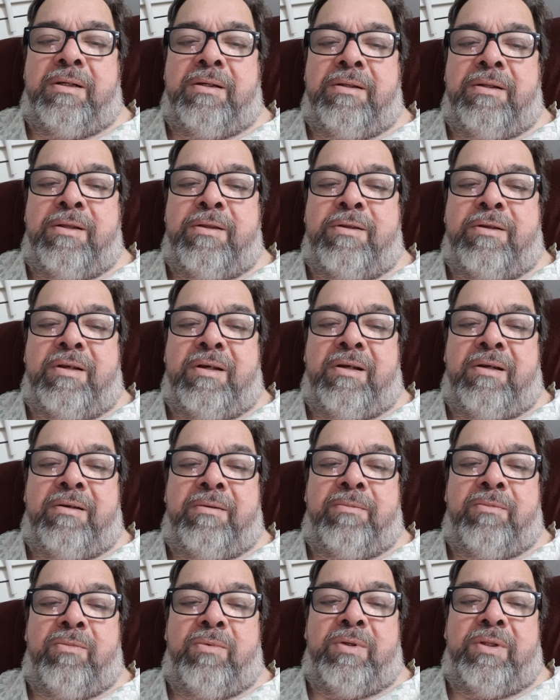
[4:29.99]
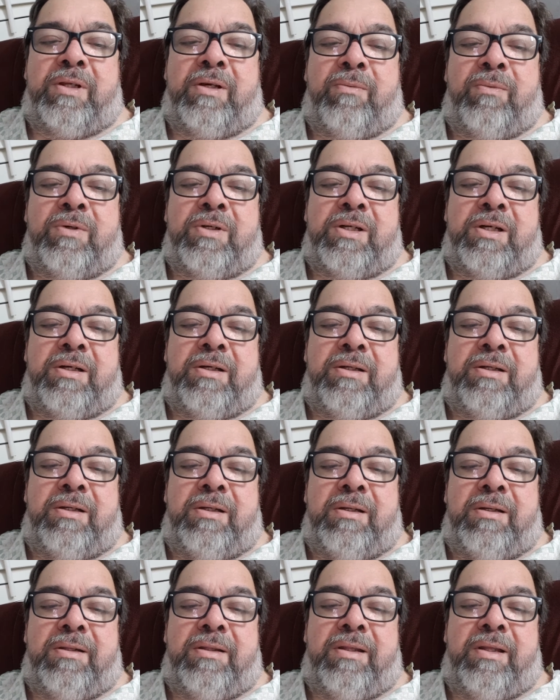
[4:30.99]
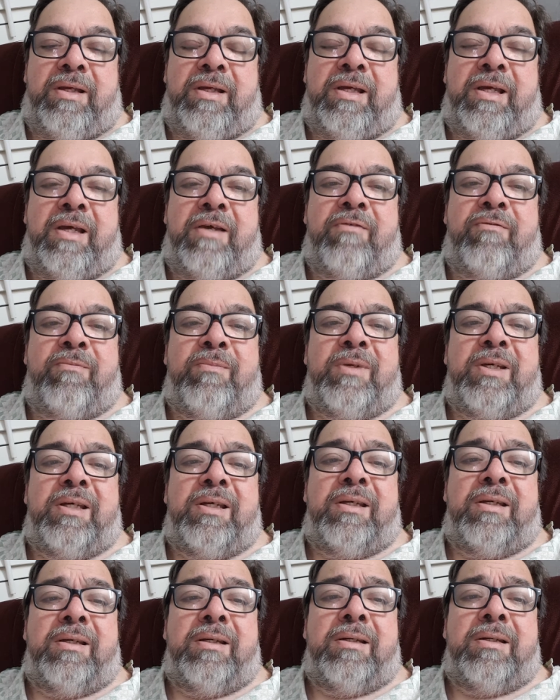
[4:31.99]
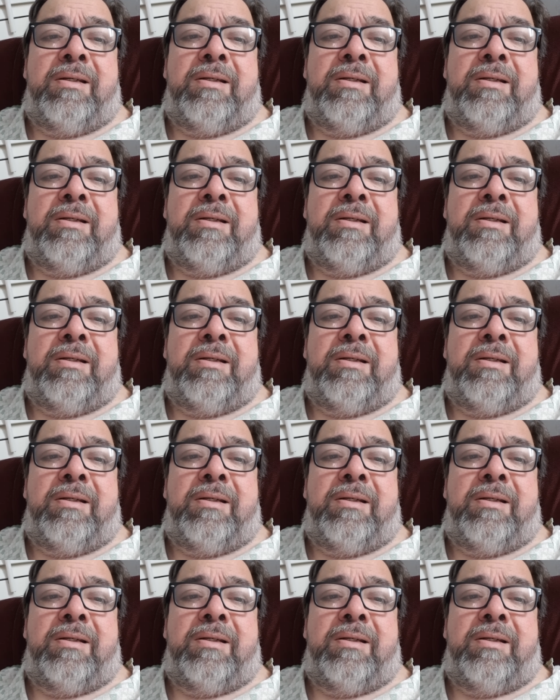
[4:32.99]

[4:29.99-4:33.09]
This time, when they were done, they gave me